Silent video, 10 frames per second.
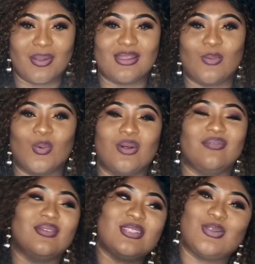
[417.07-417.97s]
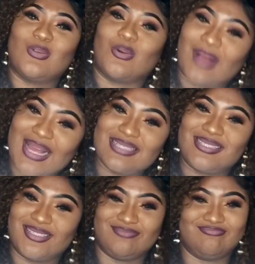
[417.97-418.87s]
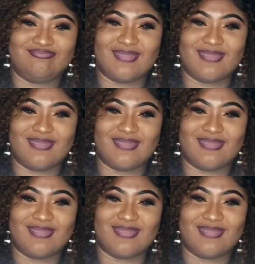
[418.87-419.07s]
but they will convince you they're right.